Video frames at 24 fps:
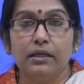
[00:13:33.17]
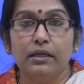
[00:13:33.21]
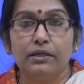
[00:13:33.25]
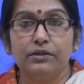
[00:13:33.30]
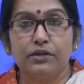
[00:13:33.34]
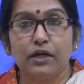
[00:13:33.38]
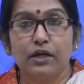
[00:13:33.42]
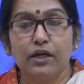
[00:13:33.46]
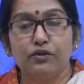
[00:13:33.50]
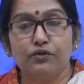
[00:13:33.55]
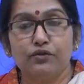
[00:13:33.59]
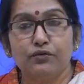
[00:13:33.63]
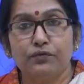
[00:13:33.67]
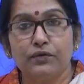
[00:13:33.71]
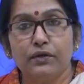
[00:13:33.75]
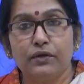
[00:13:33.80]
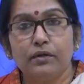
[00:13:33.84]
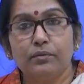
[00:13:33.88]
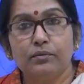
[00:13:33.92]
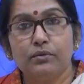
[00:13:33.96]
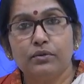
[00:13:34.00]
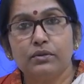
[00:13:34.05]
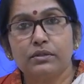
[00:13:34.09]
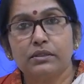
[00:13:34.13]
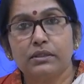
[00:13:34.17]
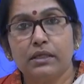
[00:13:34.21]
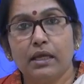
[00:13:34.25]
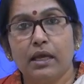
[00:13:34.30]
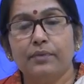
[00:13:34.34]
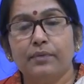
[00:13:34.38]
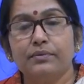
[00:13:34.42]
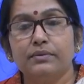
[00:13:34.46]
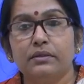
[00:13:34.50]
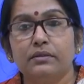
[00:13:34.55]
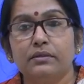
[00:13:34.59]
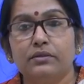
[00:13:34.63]
try to fill up those
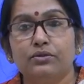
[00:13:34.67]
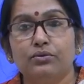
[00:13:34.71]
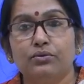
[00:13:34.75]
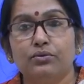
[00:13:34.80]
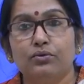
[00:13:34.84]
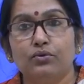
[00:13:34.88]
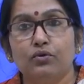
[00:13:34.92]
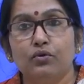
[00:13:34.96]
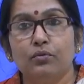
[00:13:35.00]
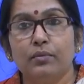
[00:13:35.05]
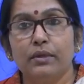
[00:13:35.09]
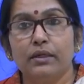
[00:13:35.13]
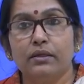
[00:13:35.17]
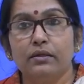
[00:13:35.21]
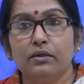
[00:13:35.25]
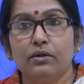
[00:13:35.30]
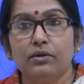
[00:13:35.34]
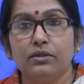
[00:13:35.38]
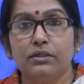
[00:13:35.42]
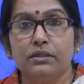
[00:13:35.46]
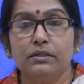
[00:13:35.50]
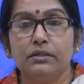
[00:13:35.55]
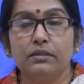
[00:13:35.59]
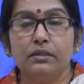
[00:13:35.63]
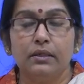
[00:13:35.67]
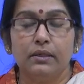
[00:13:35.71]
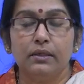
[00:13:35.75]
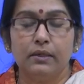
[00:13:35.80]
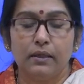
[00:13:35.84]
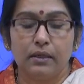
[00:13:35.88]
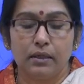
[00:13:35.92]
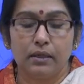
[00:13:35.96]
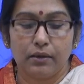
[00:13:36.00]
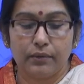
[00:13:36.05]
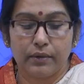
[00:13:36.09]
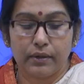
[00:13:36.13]
gaps and to groom and nurture
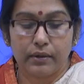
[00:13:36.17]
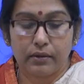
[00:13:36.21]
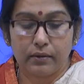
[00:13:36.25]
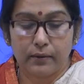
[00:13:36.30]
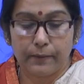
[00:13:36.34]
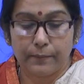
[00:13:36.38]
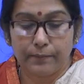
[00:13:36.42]
our